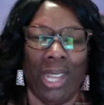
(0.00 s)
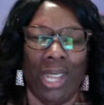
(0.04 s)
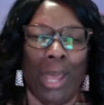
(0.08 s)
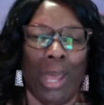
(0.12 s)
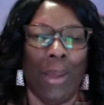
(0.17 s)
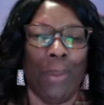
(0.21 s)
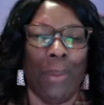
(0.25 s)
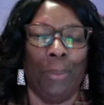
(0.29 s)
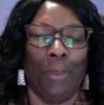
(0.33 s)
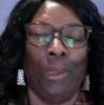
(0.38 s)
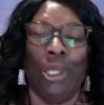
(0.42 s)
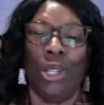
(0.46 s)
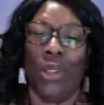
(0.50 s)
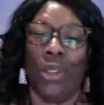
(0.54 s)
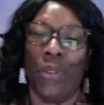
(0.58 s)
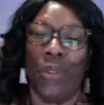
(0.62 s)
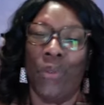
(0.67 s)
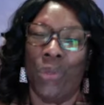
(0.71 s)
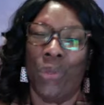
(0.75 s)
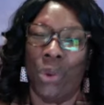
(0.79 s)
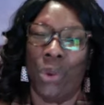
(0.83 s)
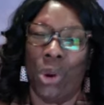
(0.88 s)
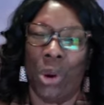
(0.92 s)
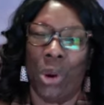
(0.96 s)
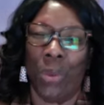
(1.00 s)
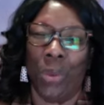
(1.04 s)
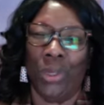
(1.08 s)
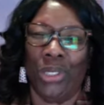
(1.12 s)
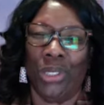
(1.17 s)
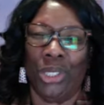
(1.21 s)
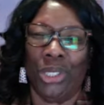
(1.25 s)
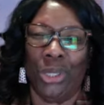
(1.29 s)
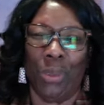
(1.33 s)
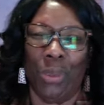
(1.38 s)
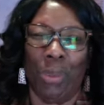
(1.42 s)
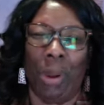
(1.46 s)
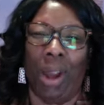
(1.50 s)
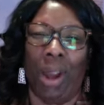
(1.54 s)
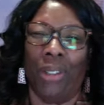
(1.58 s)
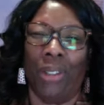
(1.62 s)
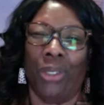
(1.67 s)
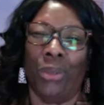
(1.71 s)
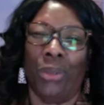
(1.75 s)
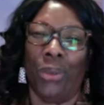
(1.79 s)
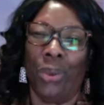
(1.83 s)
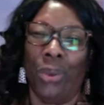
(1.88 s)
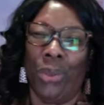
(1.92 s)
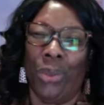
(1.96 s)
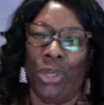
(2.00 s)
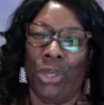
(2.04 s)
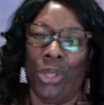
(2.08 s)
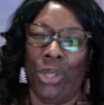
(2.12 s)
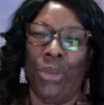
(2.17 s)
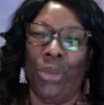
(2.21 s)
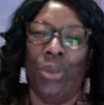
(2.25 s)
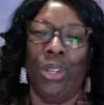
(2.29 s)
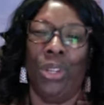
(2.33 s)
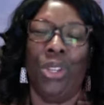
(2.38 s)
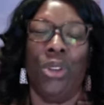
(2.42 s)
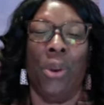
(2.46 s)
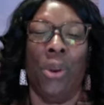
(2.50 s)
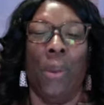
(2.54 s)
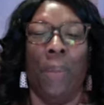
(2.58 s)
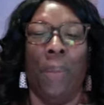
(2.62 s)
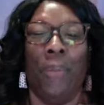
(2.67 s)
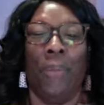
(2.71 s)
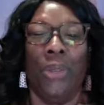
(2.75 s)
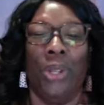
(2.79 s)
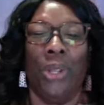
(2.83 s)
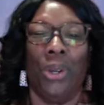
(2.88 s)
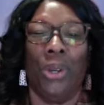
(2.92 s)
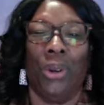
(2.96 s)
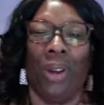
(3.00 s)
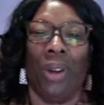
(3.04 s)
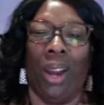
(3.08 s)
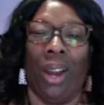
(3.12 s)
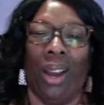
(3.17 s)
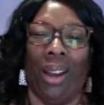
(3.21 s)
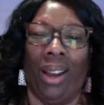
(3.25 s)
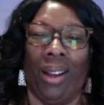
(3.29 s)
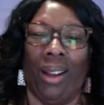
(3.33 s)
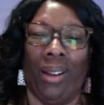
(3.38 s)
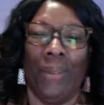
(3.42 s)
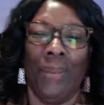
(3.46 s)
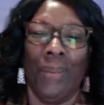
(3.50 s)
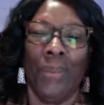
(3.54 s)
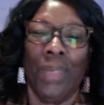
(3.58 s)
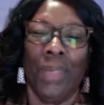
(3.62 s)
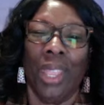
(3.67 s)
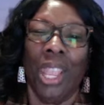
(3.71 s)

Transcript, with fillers: I'm looking forward to partnering with you and your your uh,